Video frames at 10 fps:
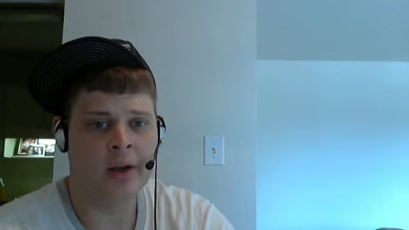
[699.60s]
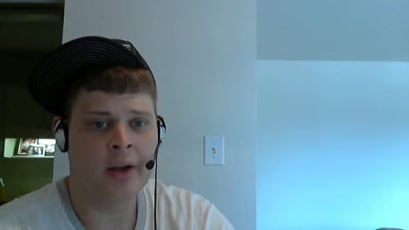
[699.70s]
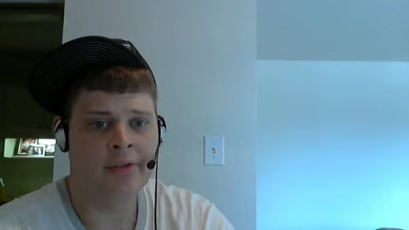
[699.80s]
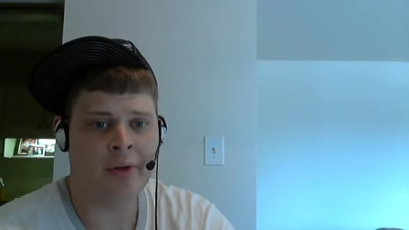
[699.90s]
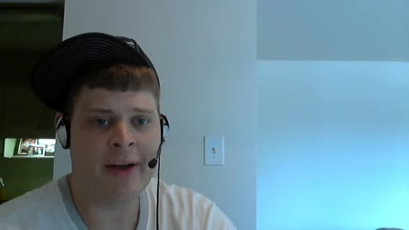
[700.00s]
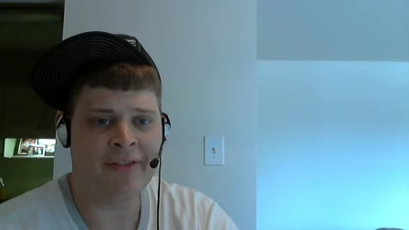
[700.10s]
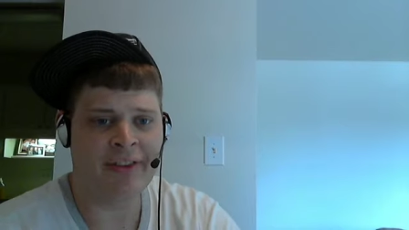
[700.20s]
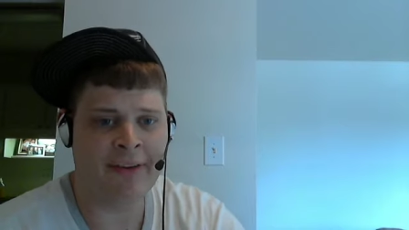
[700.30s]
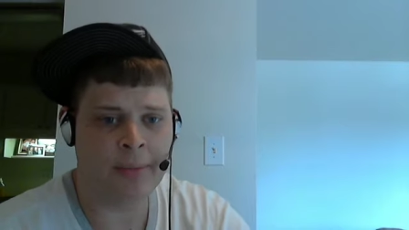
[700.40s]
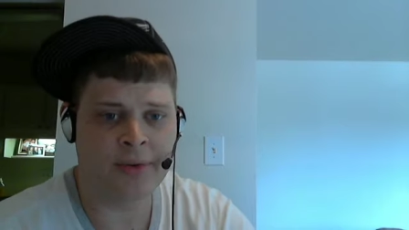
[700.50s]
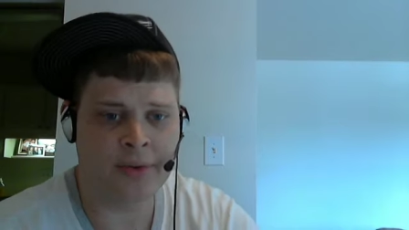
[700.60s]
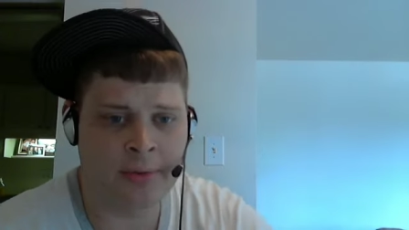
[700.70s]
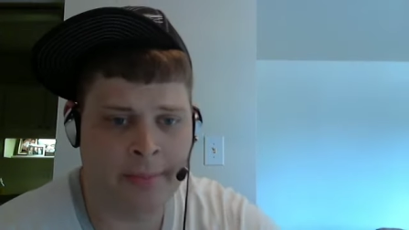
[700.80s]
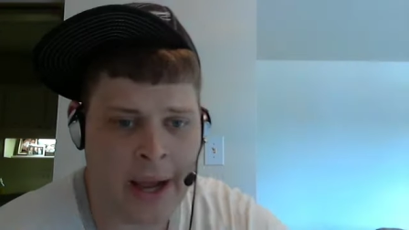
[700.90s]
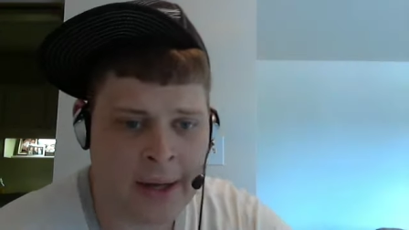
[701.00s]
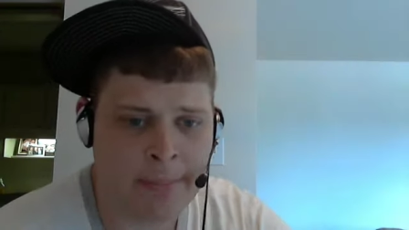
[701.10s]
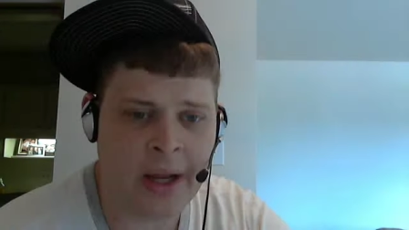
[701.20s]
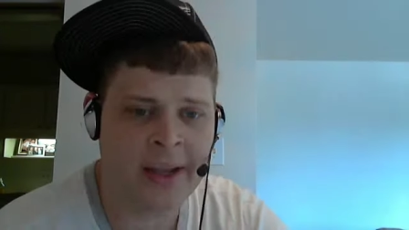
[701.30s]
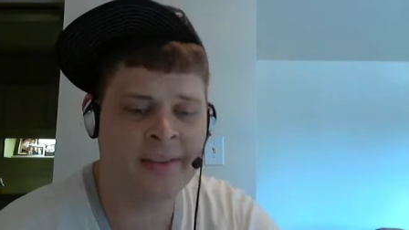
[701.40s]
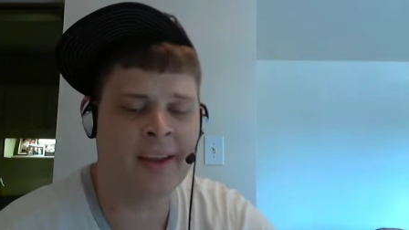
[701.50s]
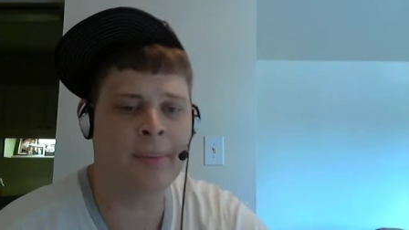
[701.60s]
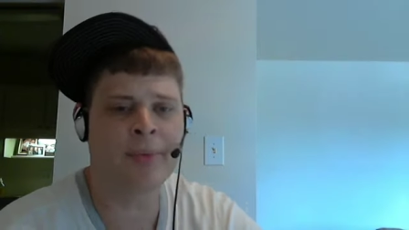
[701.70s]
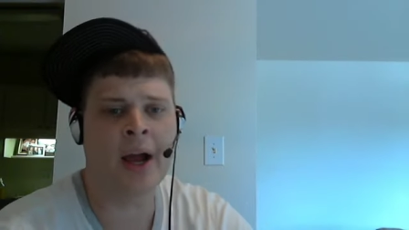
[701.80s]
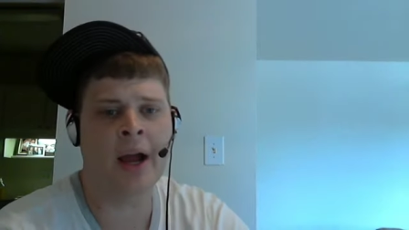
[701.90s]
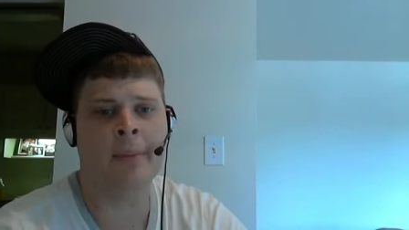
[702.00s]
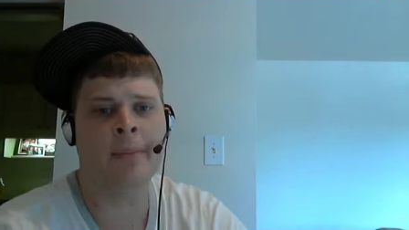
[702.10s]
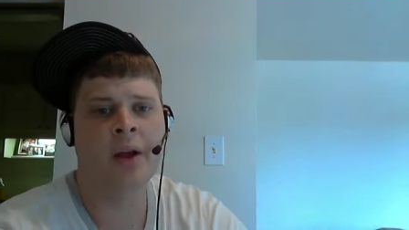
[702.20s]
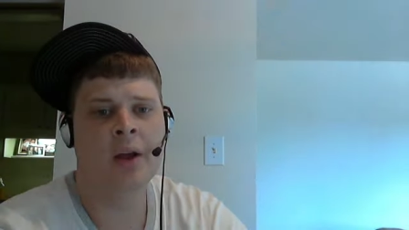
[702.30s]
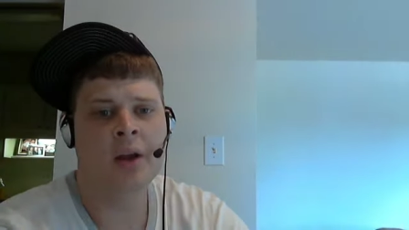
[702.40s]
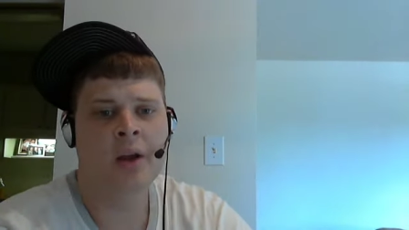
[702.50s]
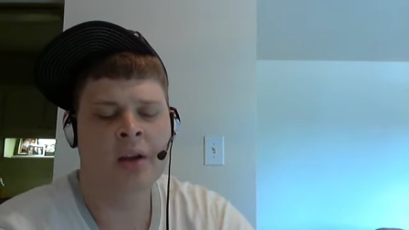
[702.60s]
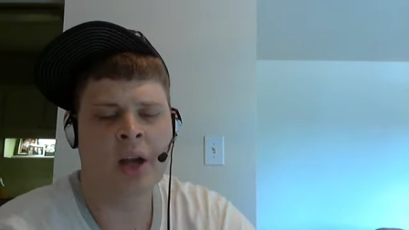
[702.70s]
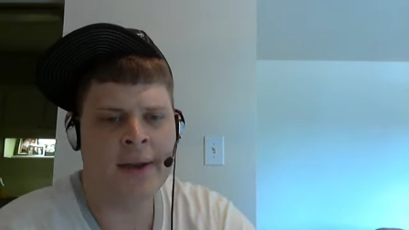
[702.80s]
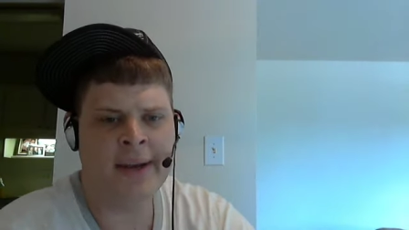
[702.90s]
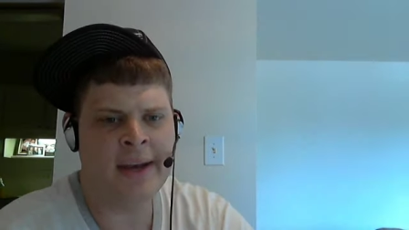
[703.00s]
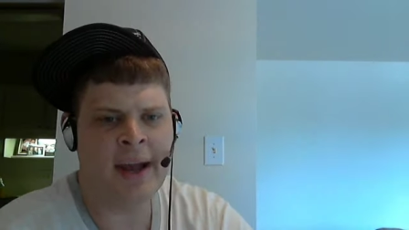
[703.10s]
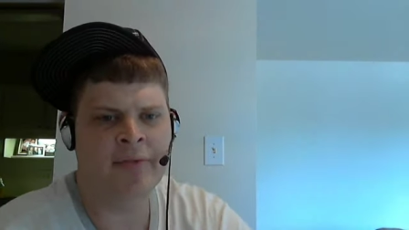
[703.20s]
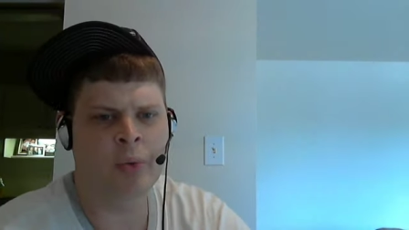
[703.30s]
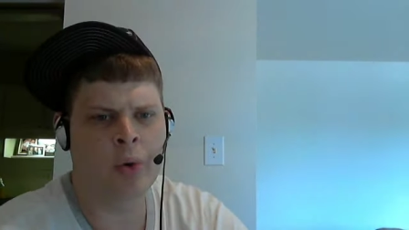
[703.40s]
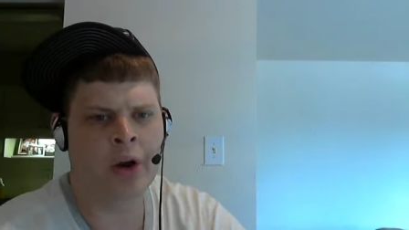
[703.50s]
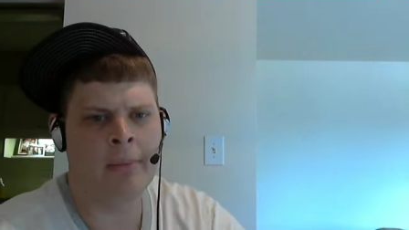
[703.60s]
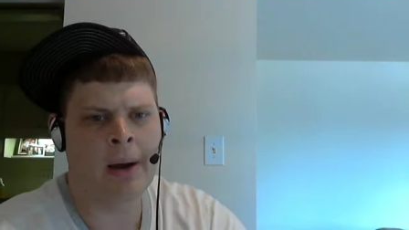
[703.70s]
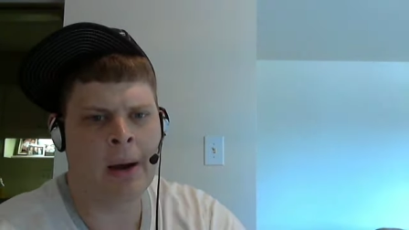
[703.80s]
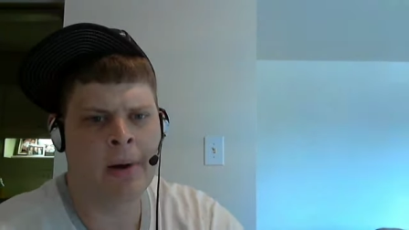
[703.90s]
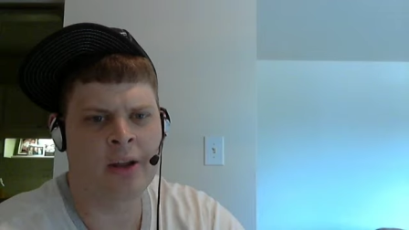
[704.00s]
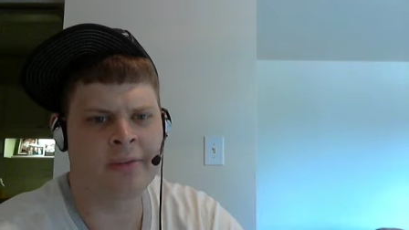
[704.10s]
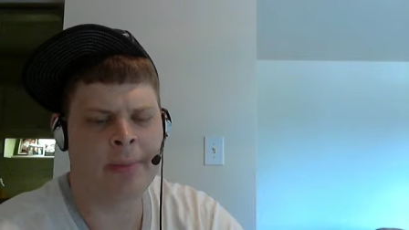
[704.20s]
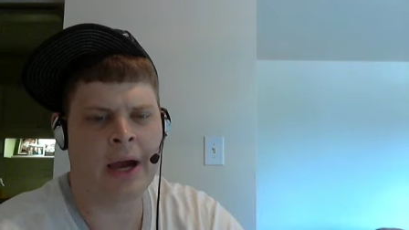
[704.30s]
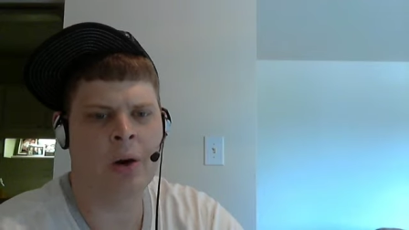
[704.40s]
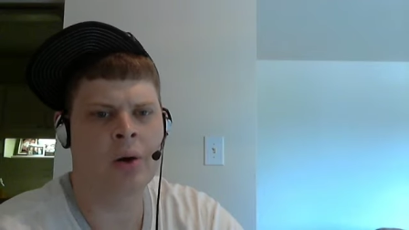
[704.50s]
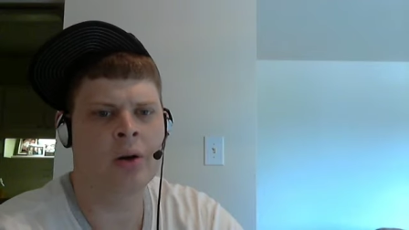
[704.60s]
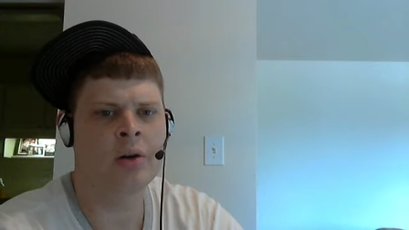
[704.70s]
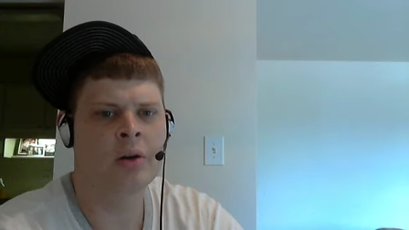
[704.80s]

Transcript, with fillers: so I have to give him his respect. But at the same time, Khan didn't have to worry about Paulie's power,